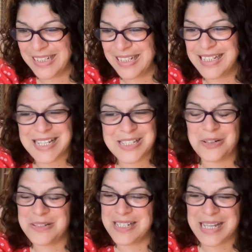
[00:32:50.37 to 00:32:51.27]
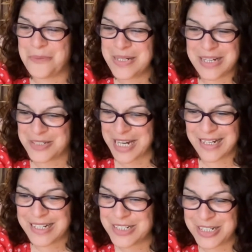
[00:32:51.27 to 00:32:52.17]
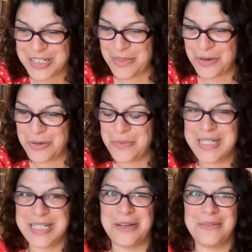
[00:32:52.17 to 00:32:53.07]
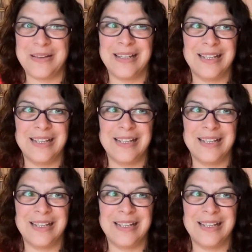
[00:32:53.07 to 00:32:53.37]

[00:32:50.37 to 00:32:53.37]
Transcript: That's not to say we don't challenge each other or we don't